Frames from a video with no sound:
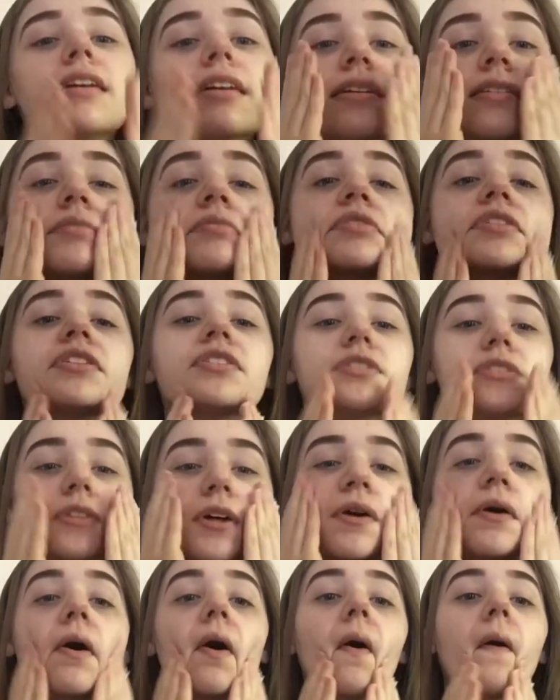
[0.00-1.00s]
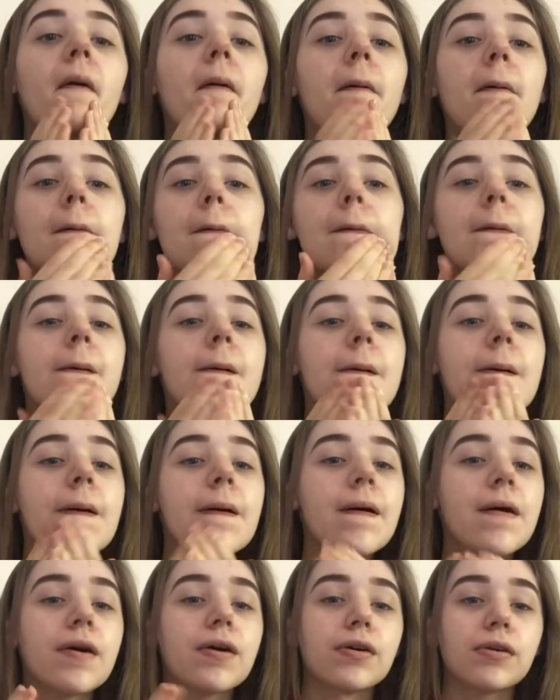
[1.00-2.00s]
I'm just
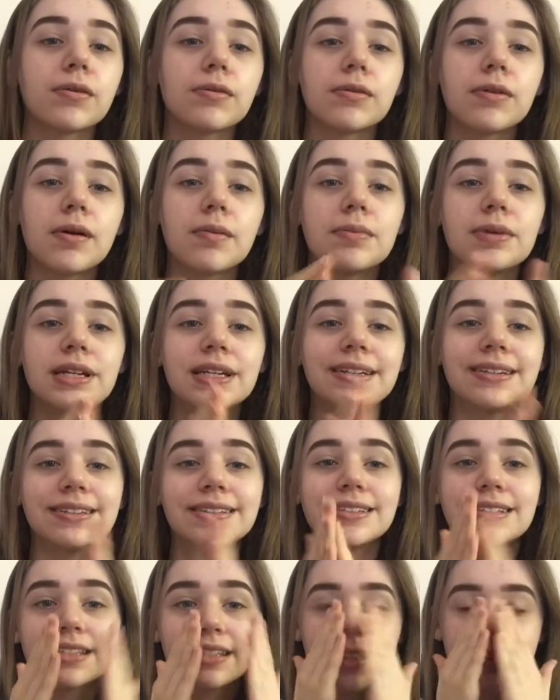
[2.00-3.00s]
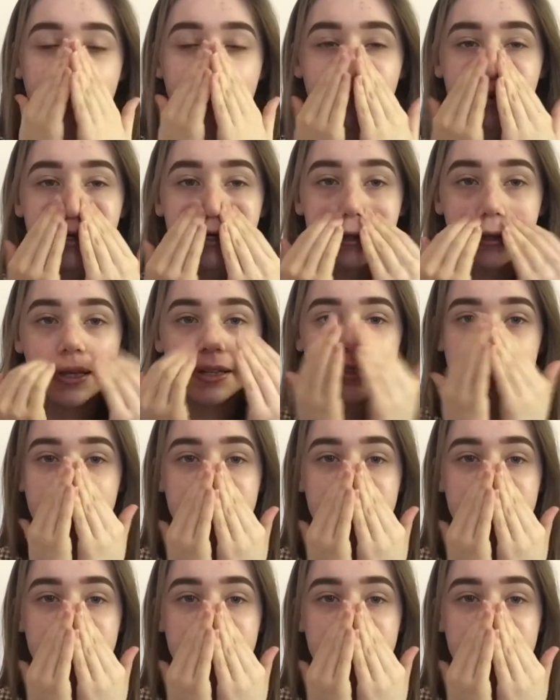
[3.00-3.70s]
rubbing it into the face.